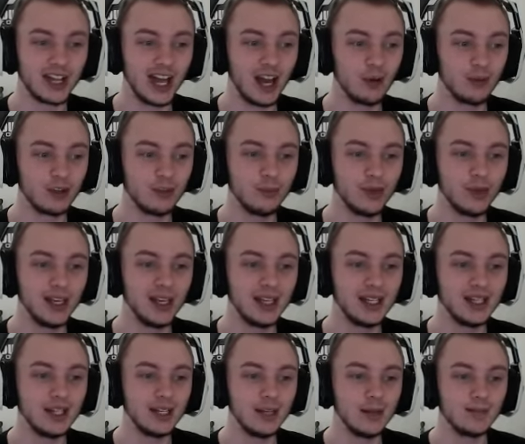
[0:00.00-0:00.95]
That would have
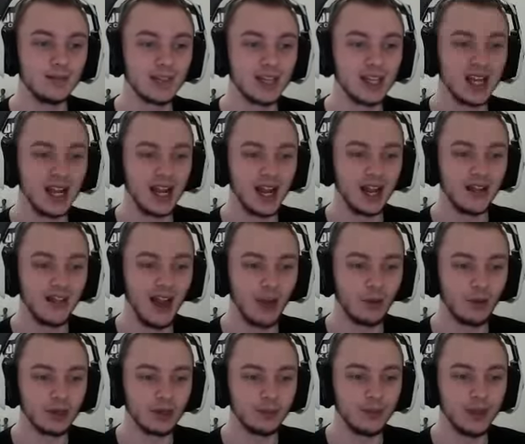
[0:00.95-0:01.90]
been... Uh,
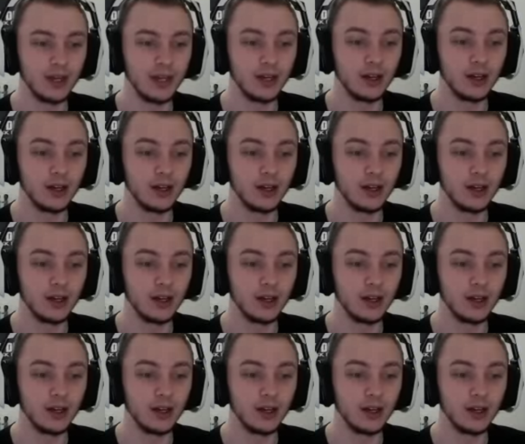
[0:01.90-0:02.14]
that would have been...